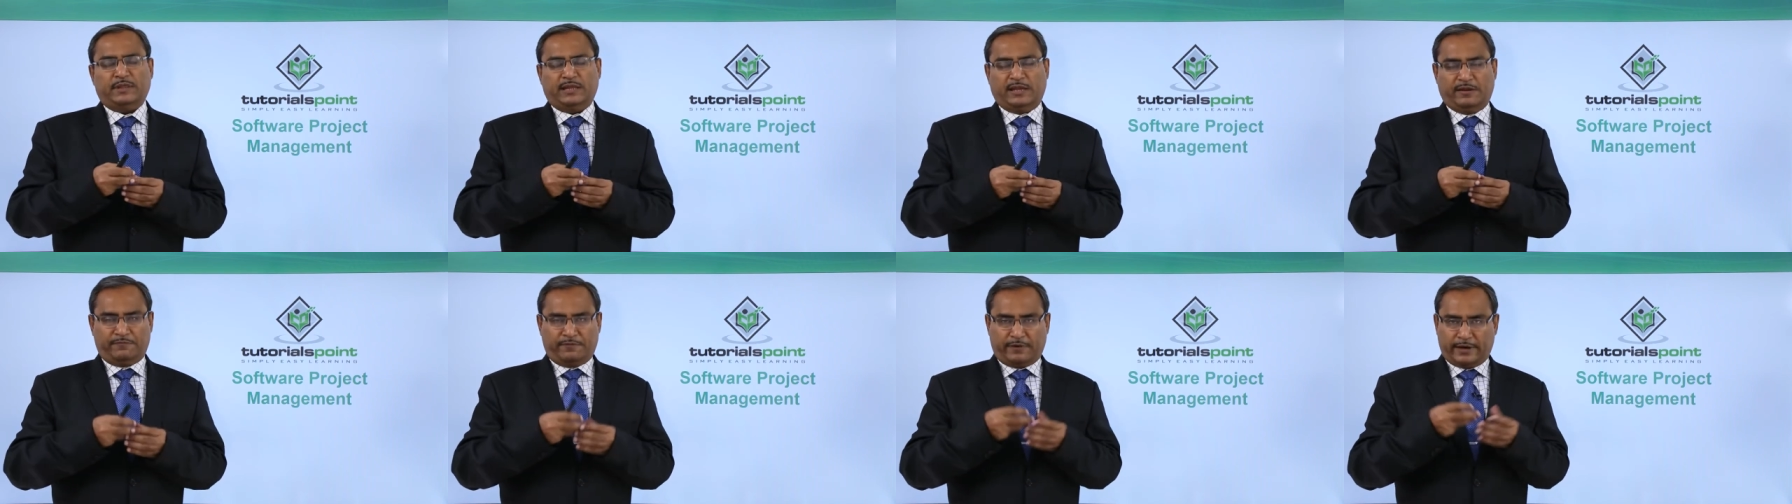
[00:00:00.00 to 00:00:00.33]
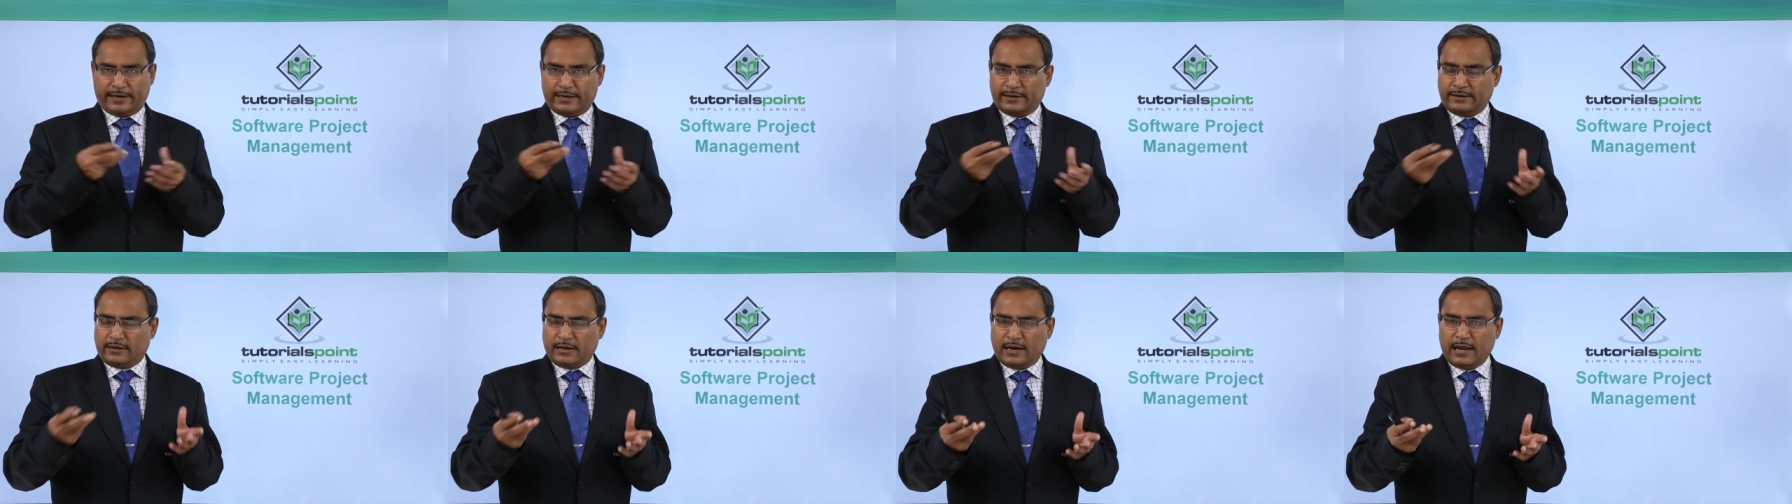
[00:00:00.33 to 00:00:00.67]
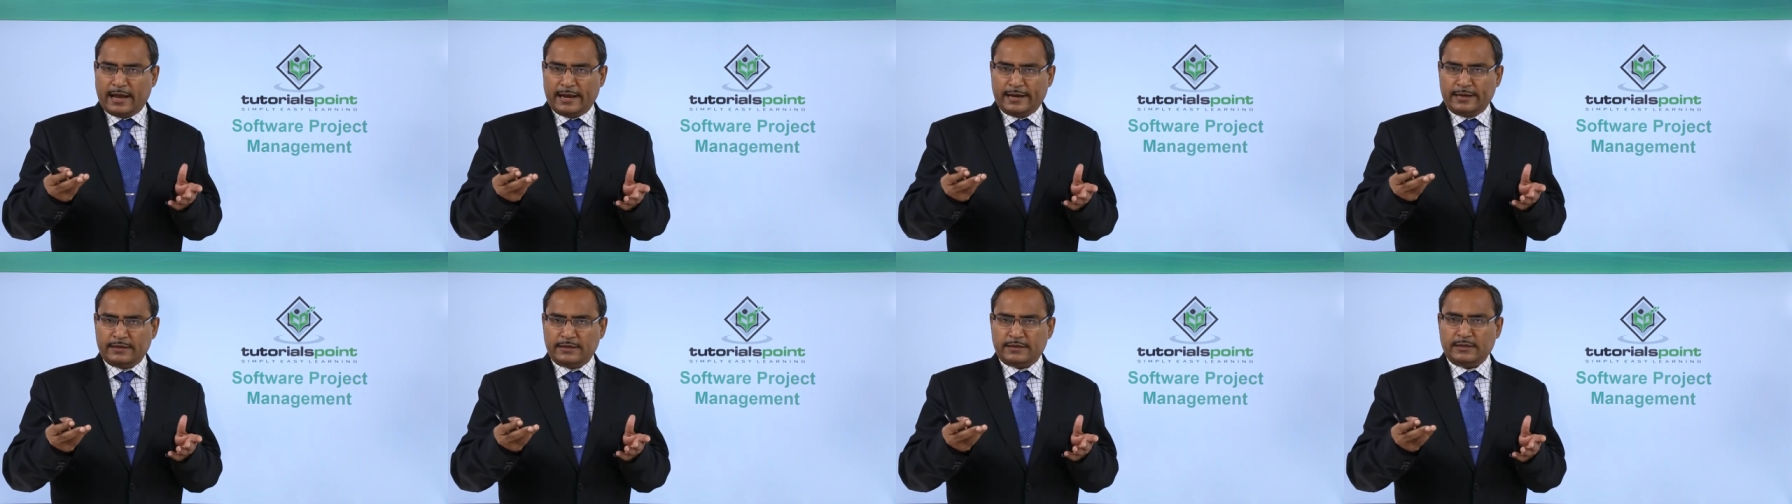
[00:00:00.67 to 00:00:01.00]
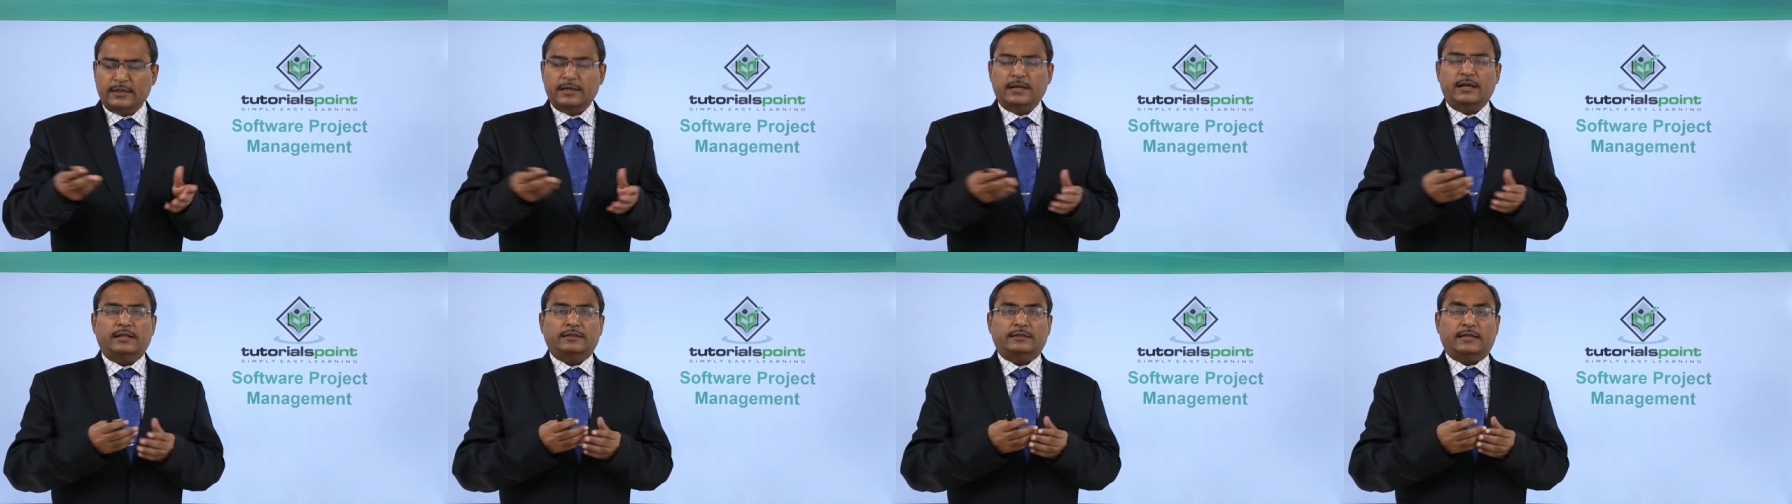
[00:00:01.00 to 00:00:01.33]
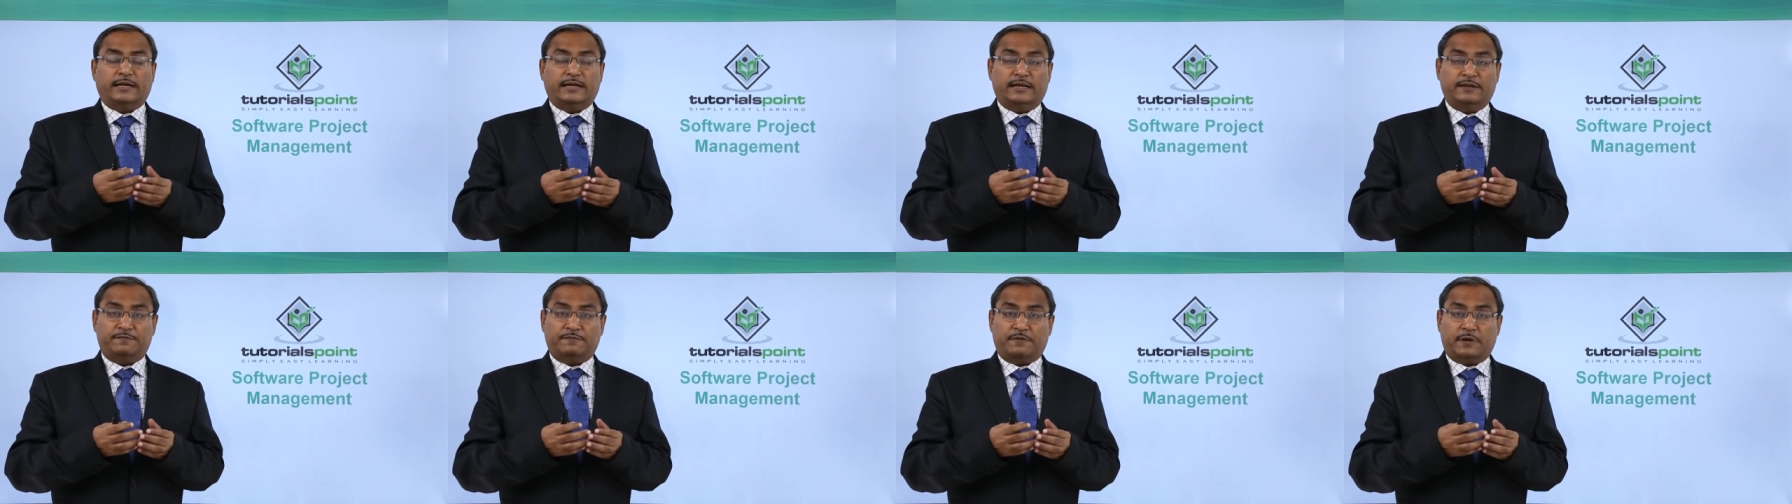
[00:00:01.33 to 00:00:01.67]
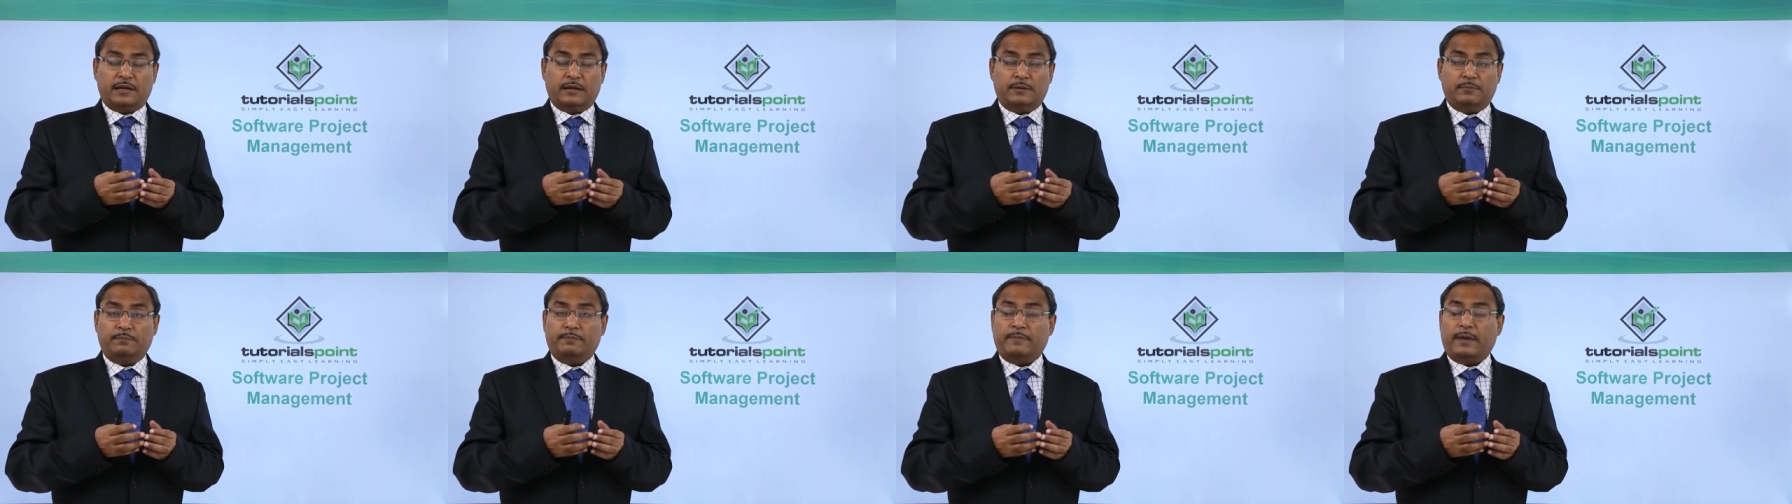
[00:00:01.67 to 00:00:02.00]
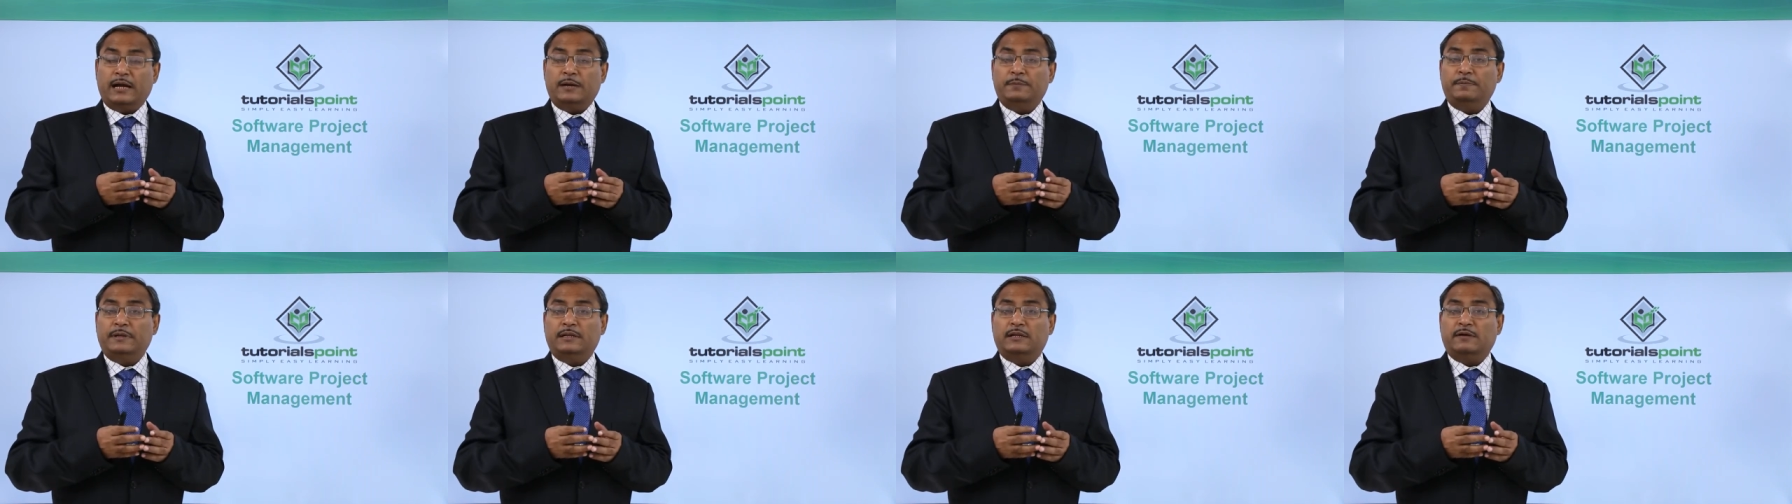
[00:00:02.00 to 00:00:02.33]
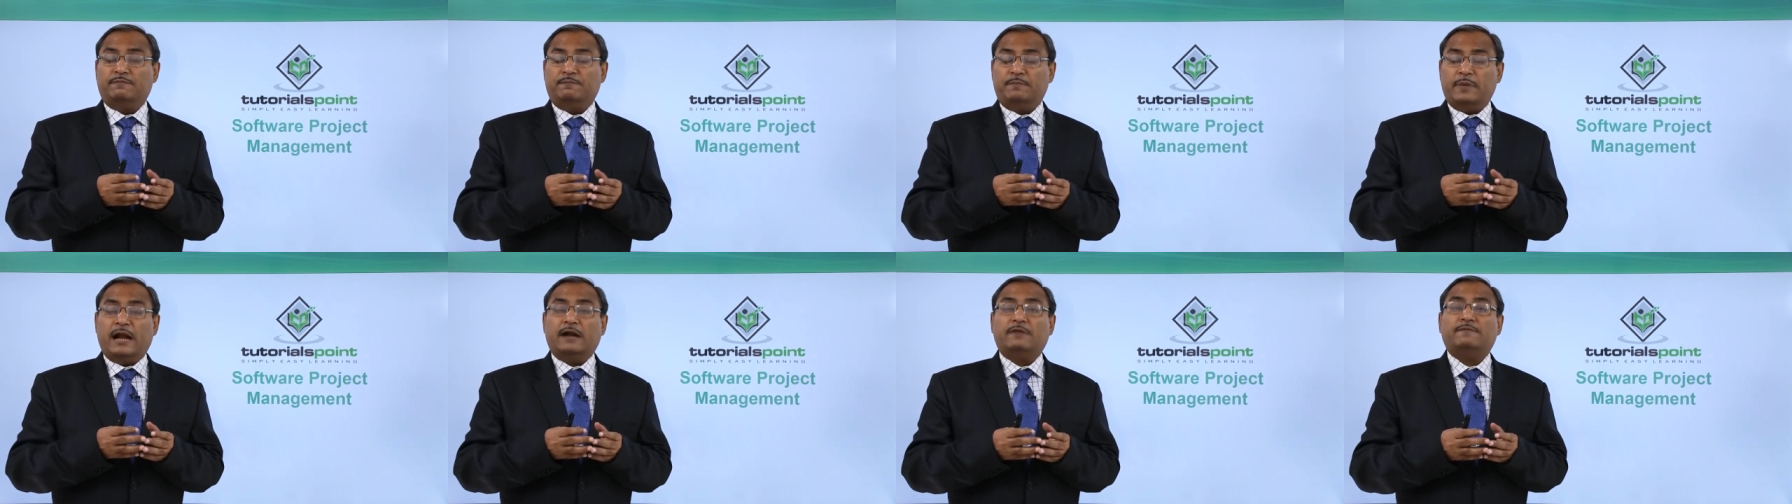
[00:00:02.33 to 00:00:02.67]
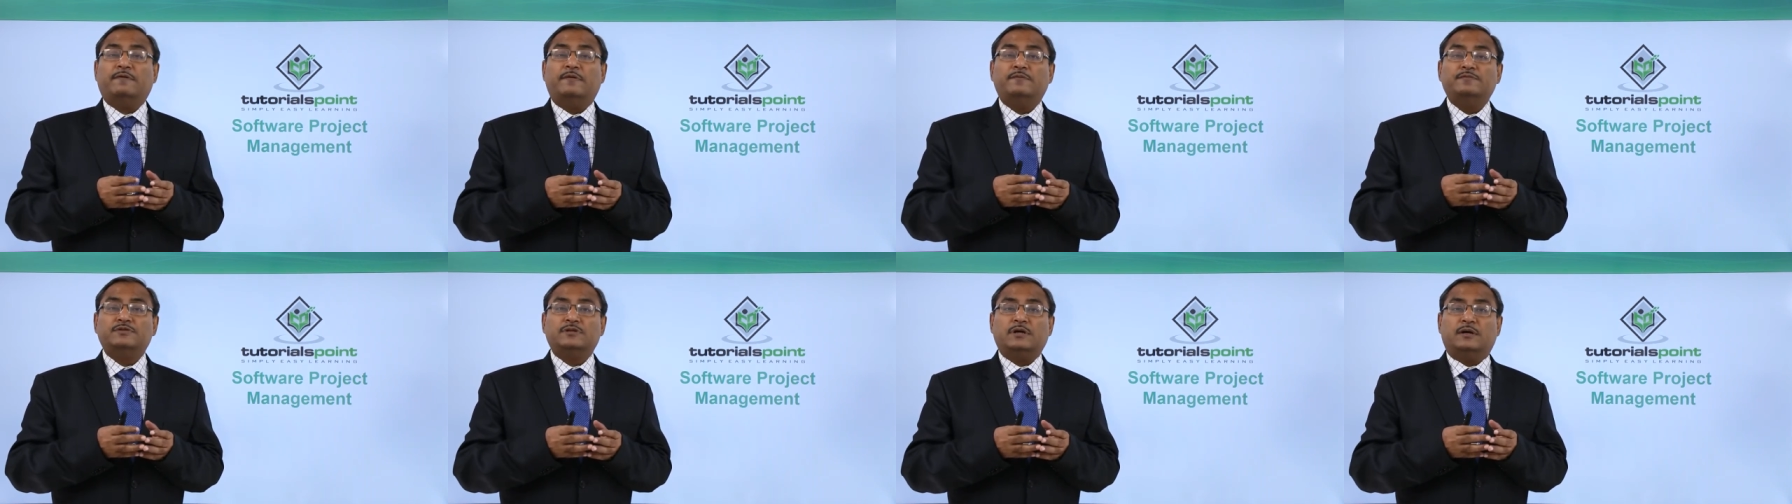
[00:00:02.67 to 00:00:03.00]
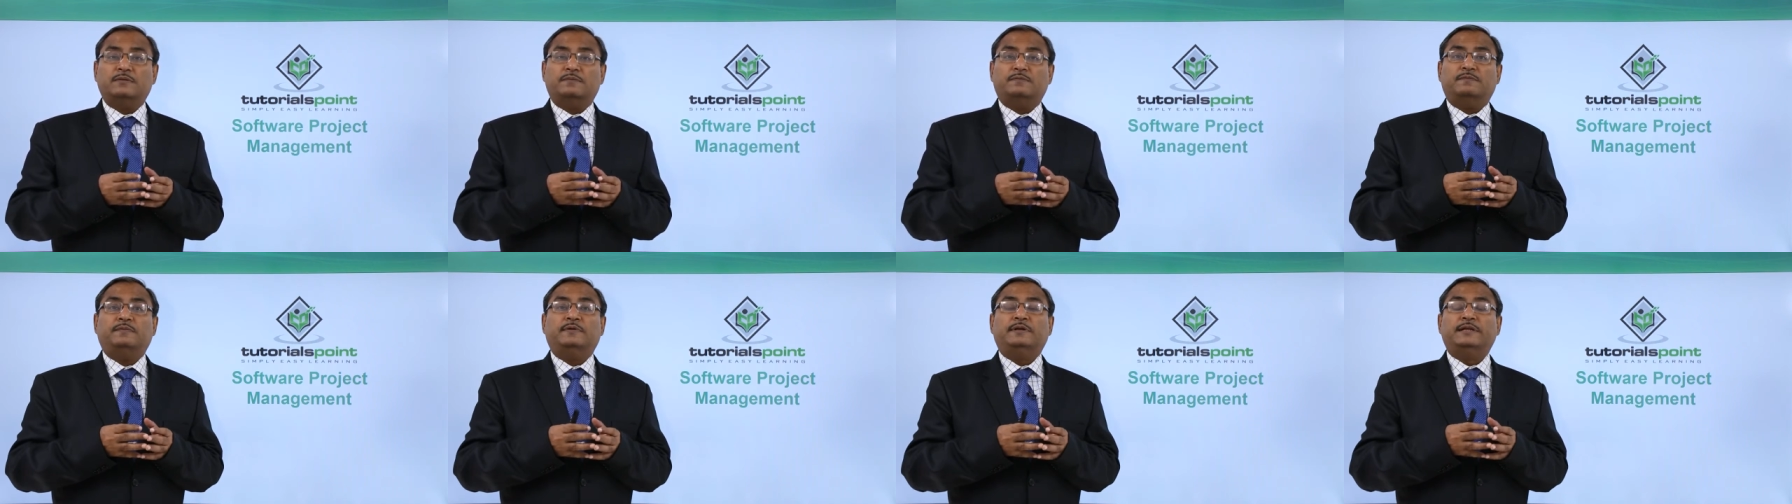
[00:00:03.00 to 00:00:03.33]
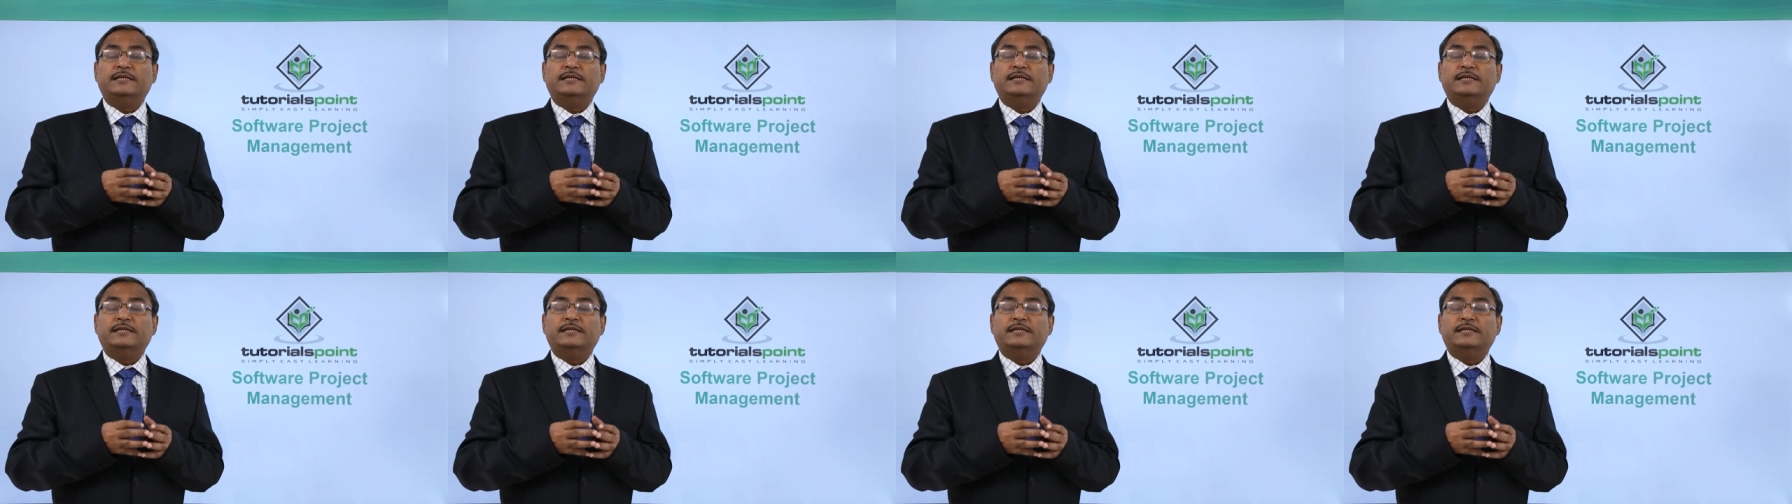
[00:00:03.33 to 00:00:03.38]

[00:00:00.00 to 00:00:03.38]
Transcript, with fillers: different client, the different might be the platforms are